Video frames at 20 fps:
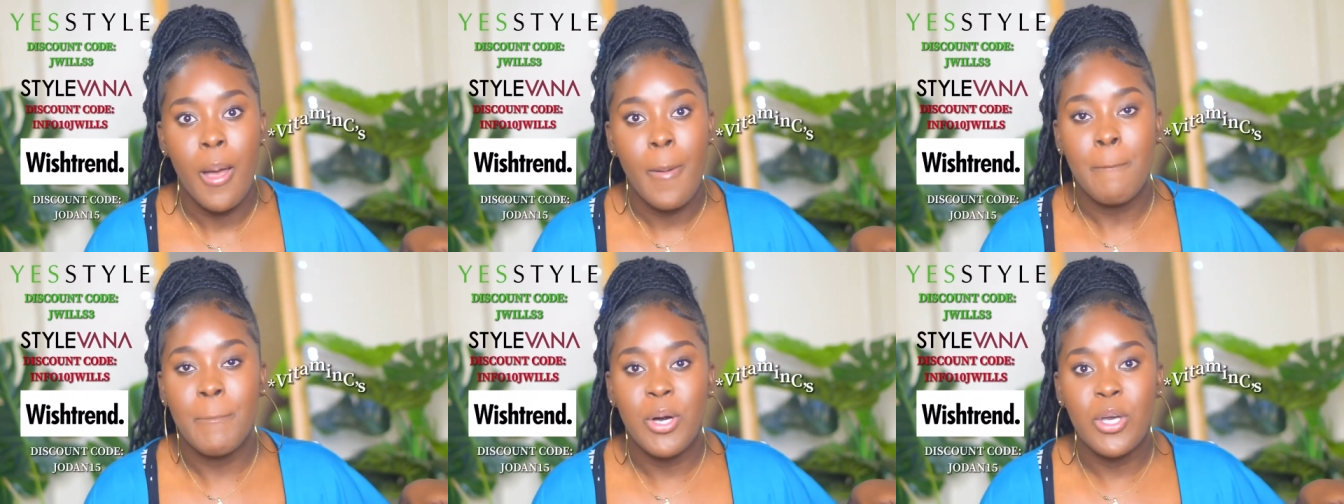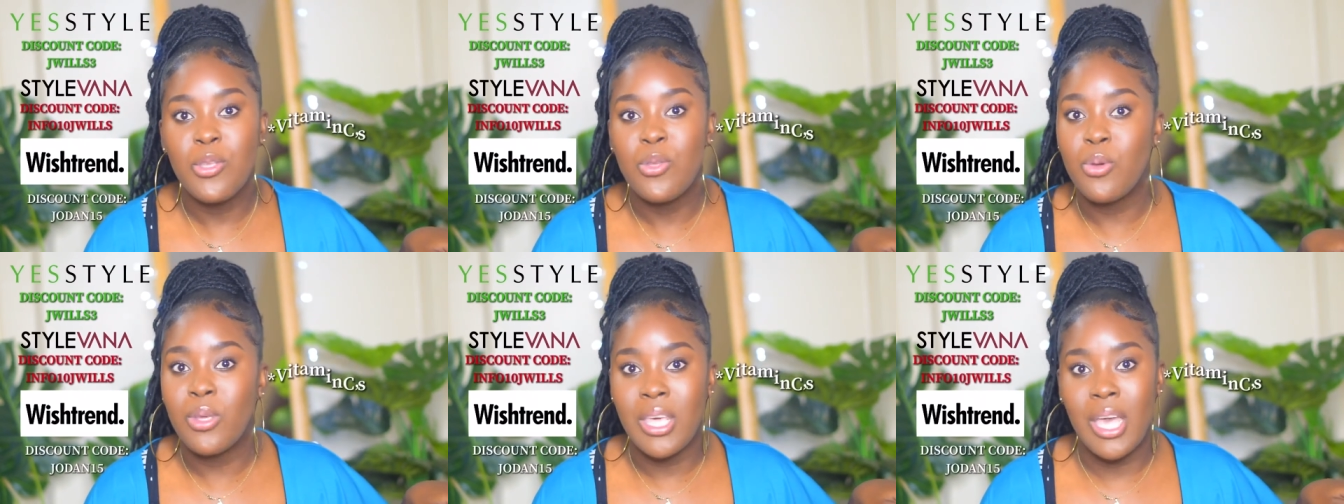but
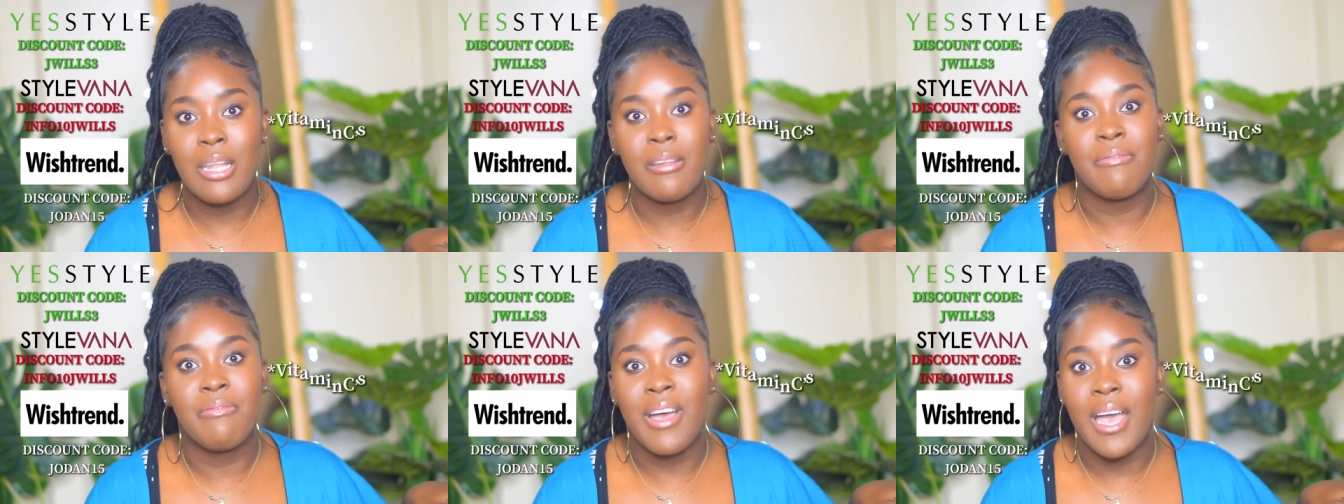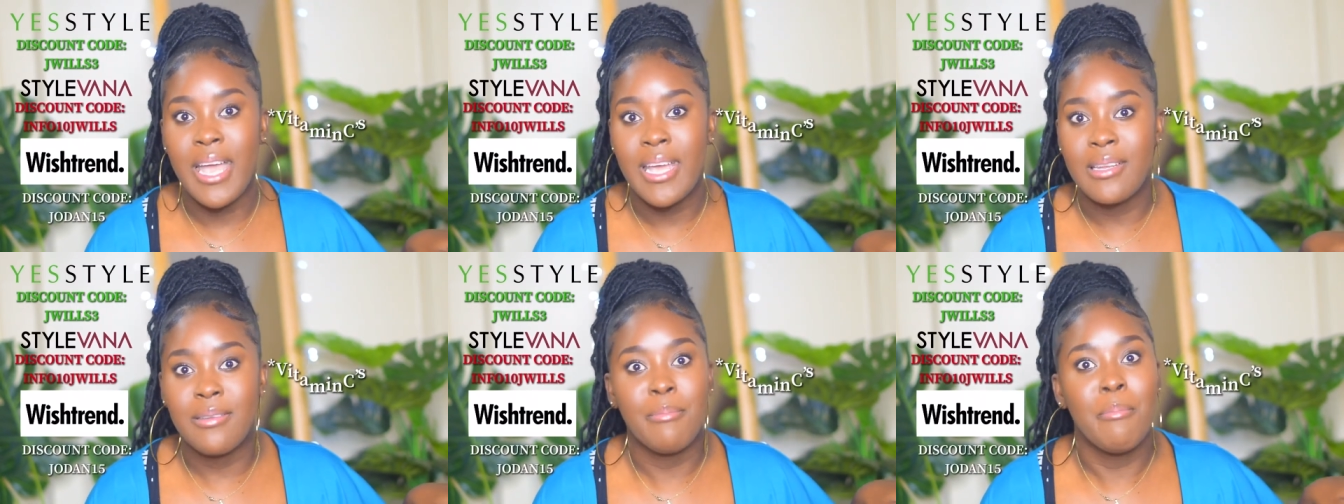you can
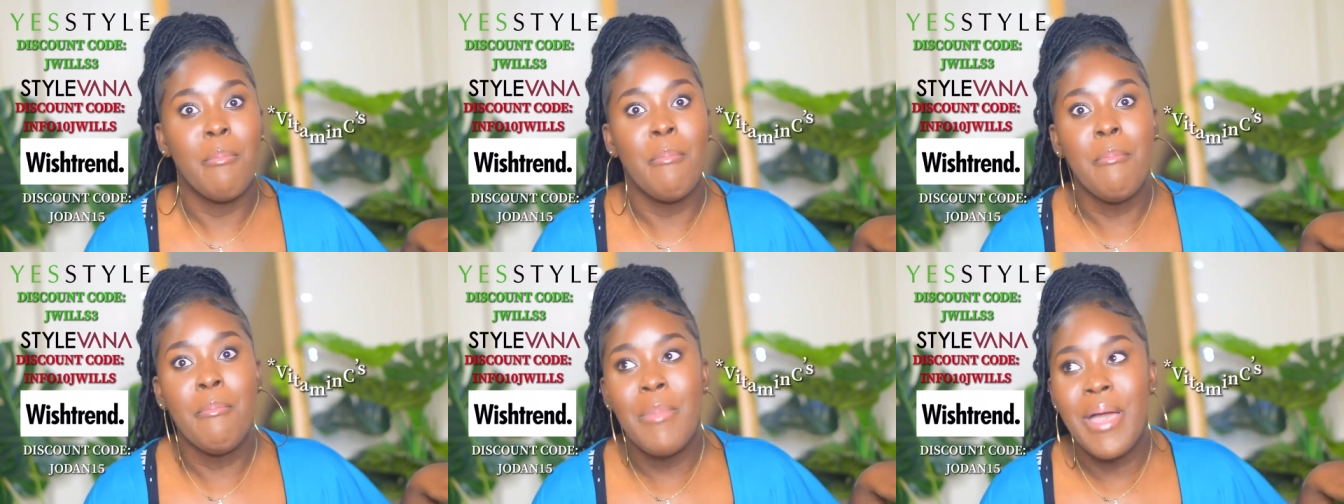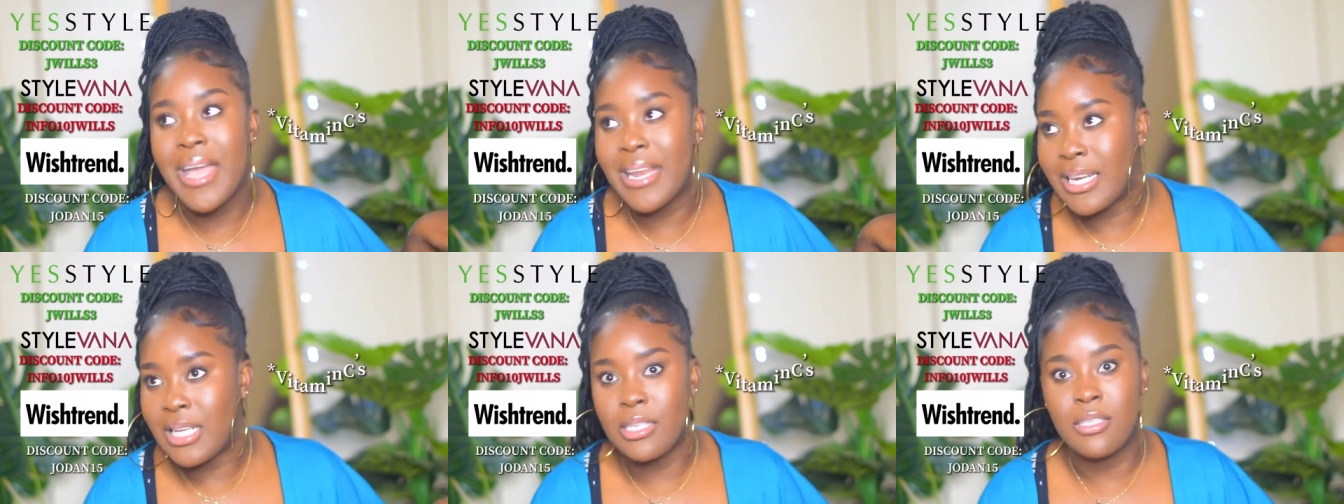find
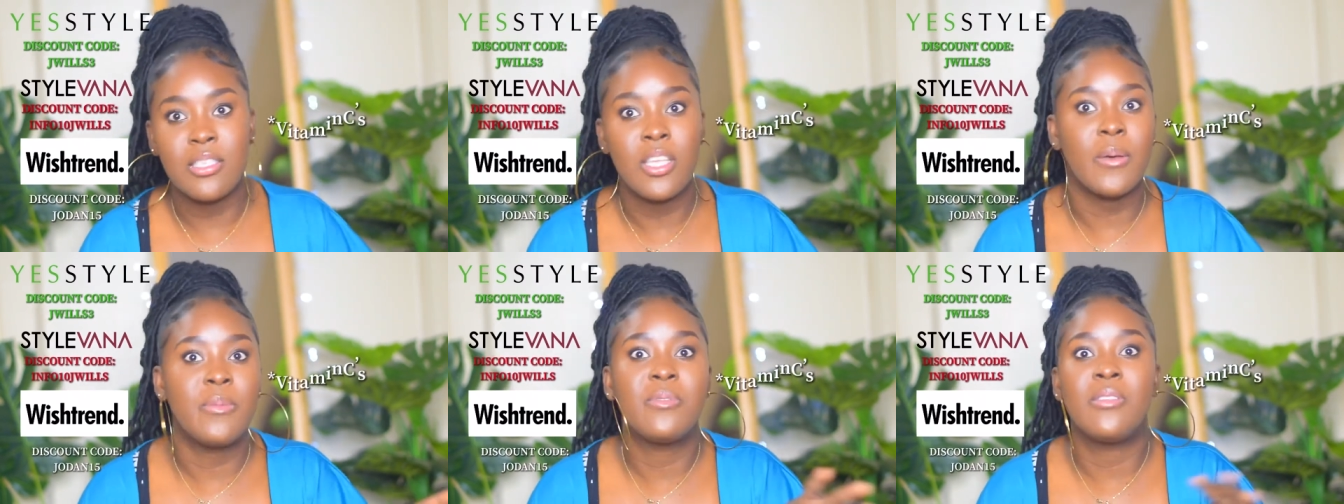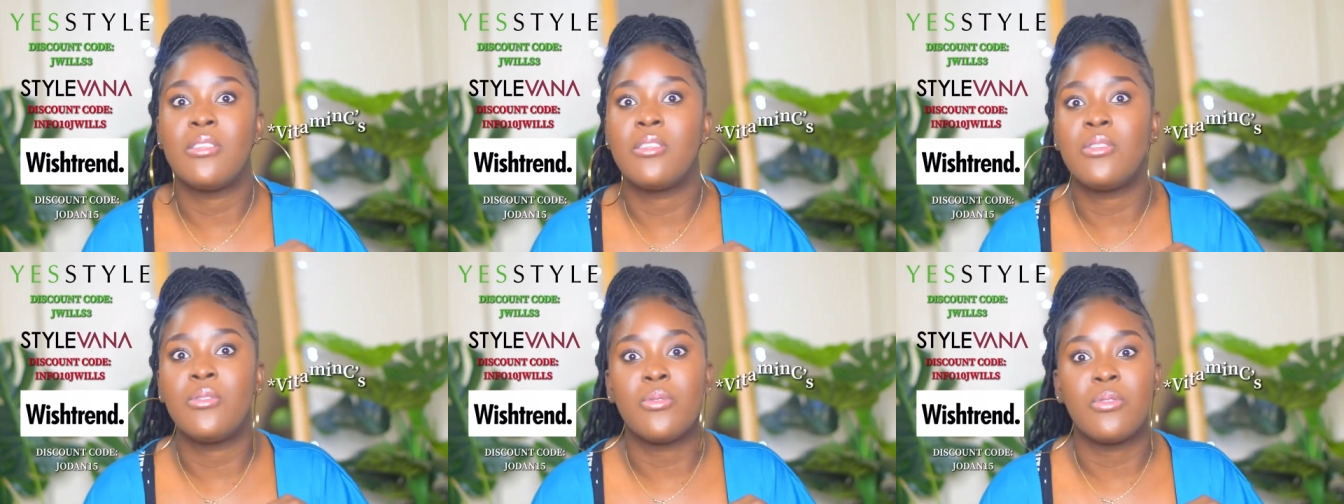many
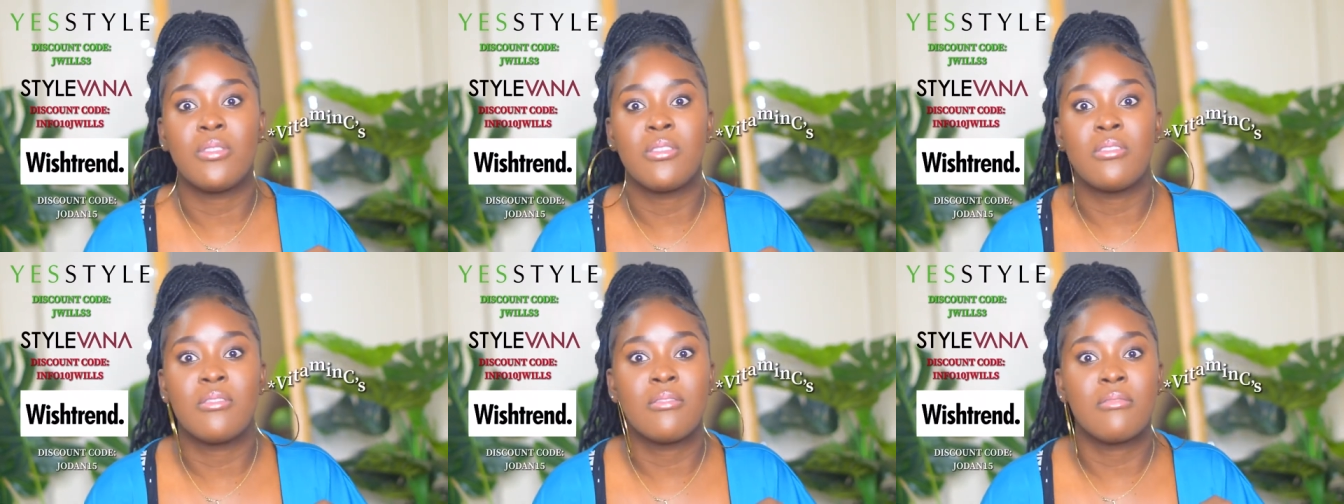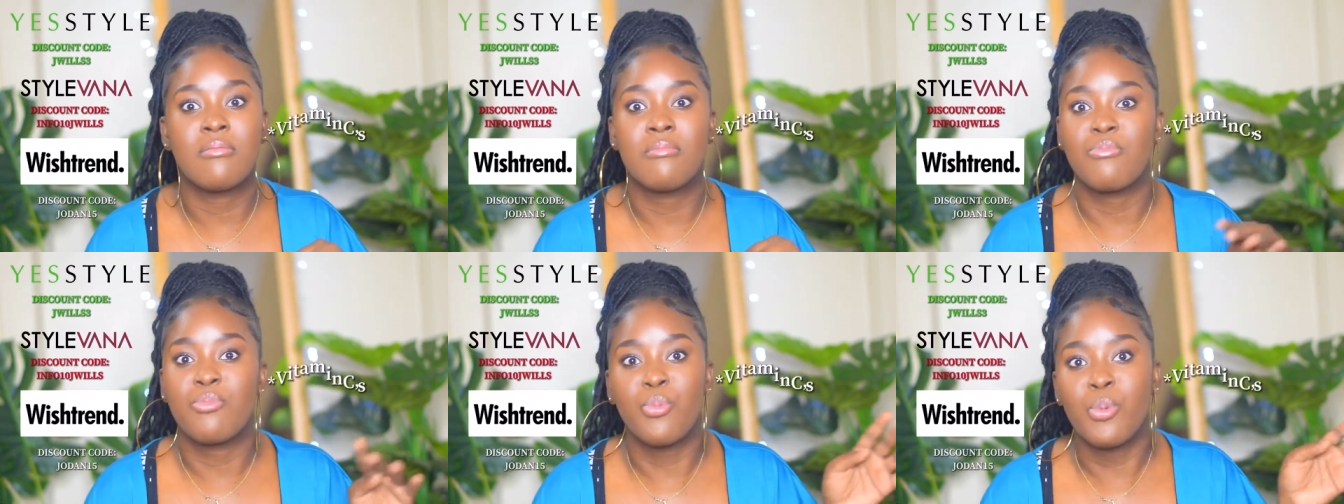substitutes
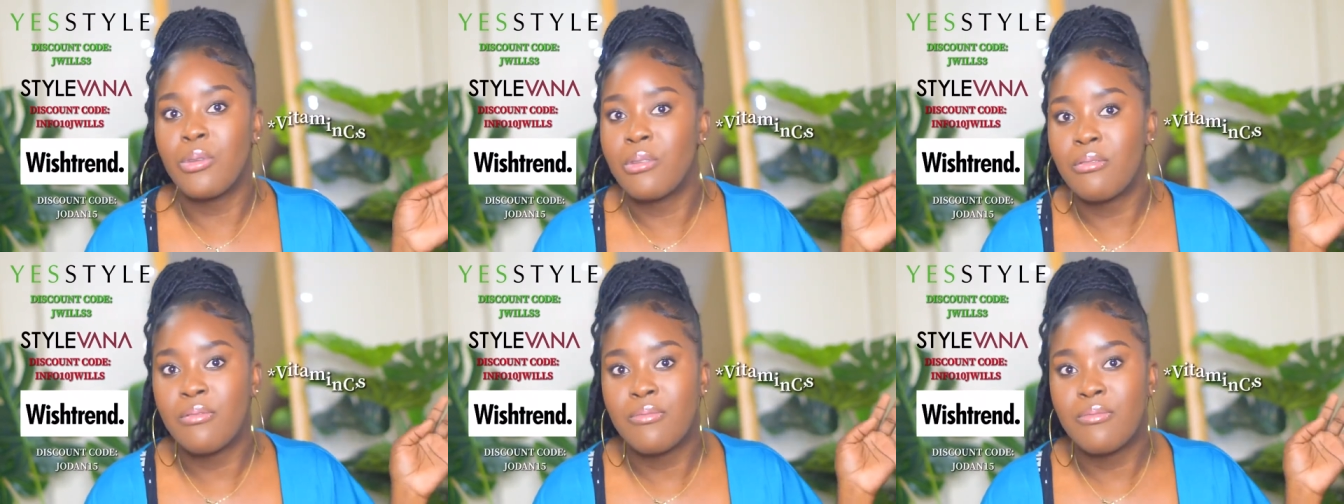with